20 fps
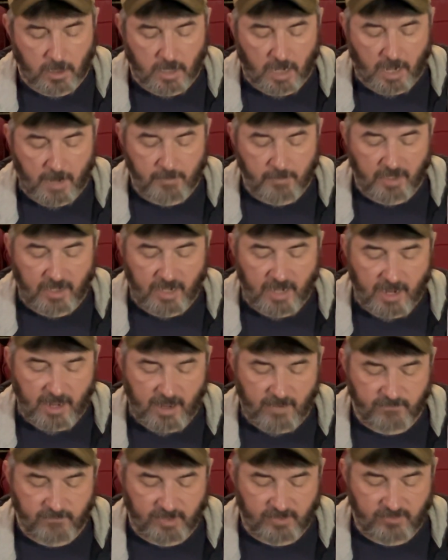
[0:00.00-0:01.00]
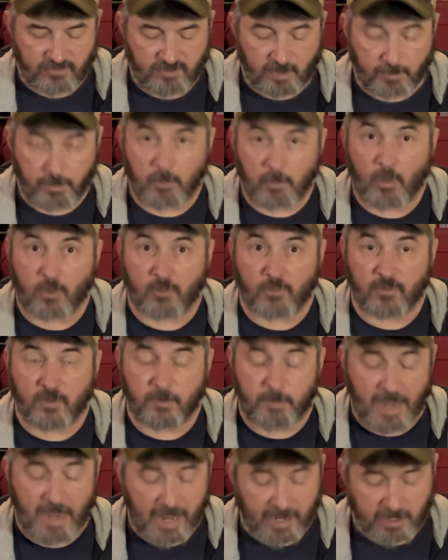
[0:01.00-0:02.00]
I'm going to have a stepper motor on the
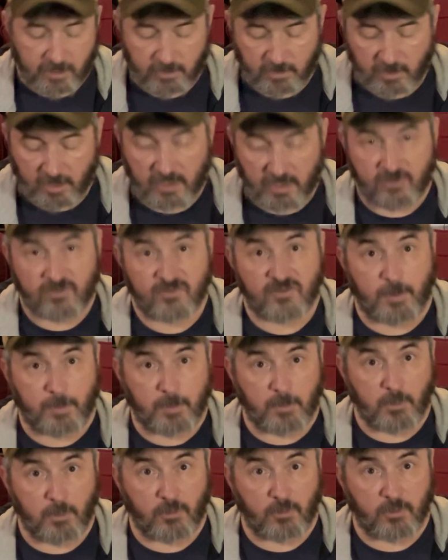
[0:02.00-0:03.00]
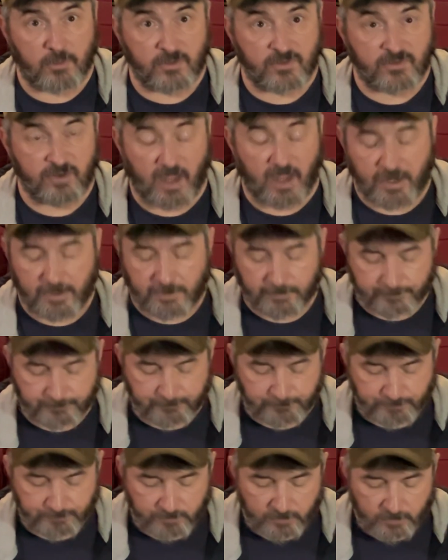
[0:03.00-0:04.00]
back and a stepper motor on the side.
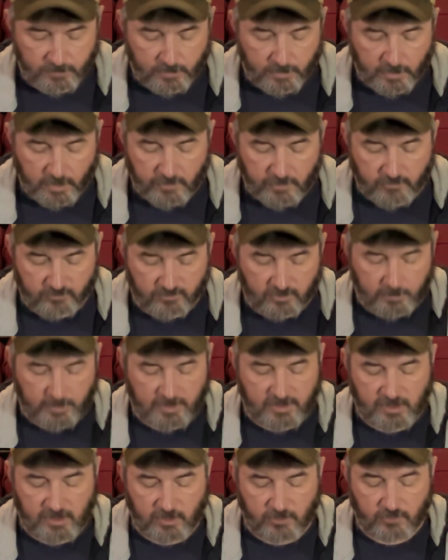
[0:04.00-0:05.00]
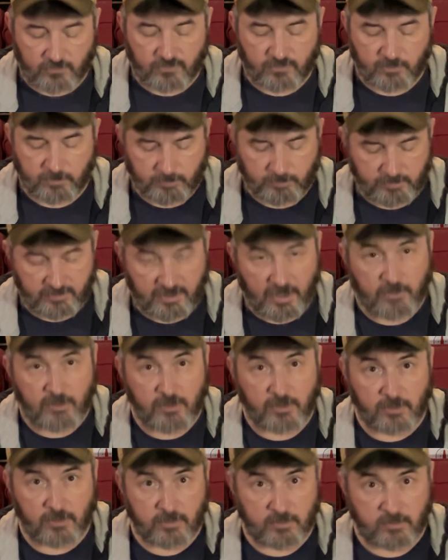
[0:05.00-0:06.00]
There's going to be gears down
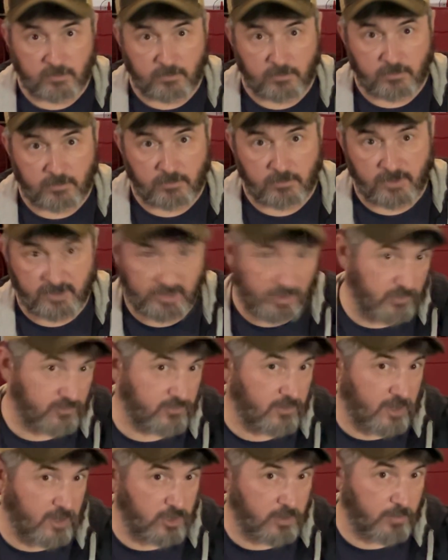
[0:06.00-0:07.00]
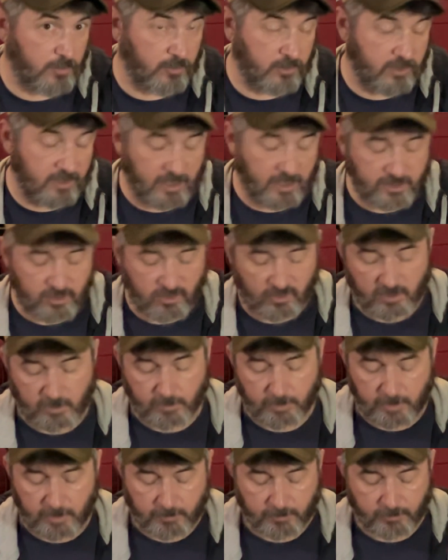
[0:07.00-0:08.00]
here. The gears are actually printed. I just
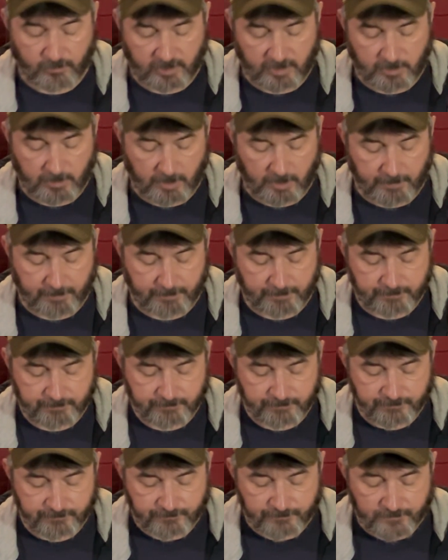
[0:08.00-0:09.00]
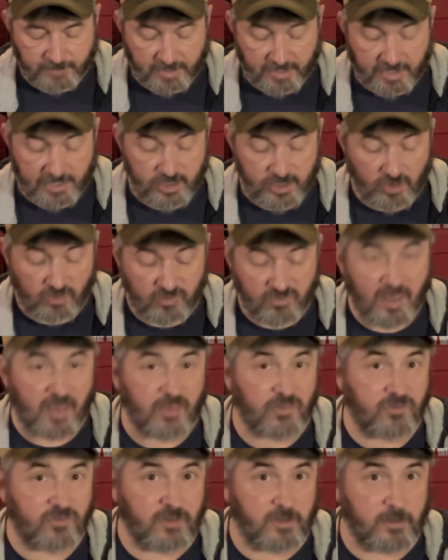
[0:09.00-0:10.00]
got to pretty them up. And I just
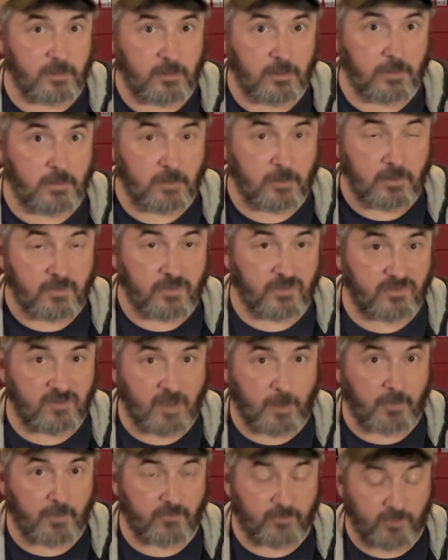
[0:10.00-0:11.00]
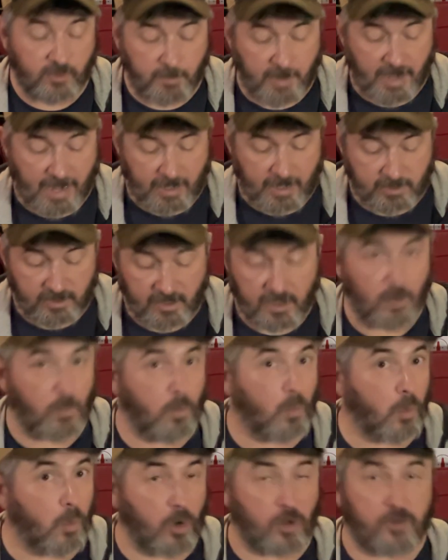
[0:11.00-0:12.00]
tested the stepper for the back, and it
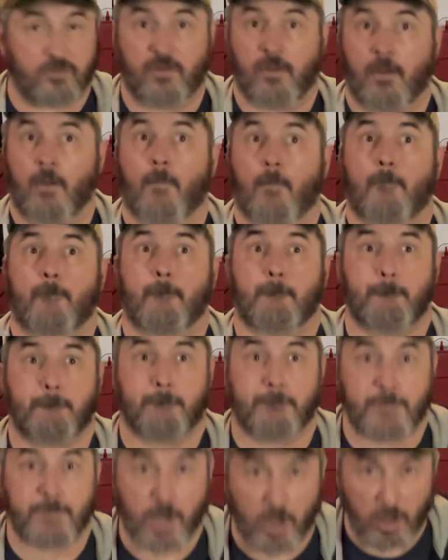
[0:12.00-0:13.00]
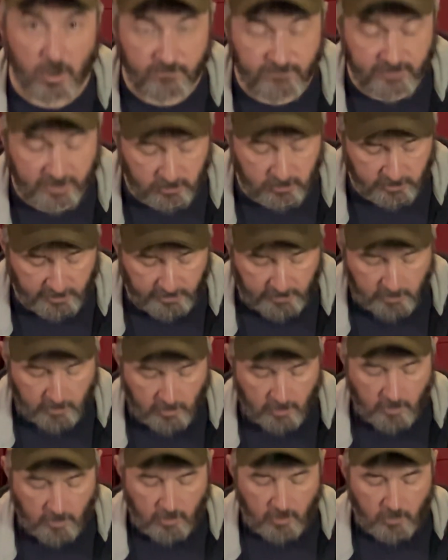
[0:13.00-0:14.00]
worked perfectly.
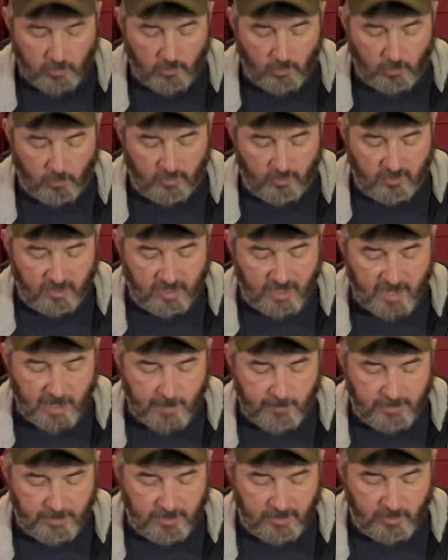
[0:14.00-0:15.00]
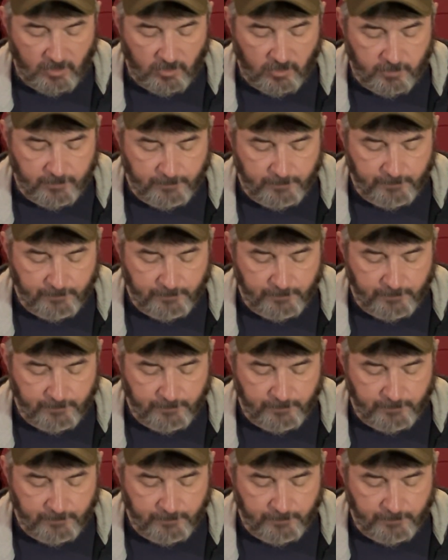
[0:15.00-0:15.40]
So what's going to happen is,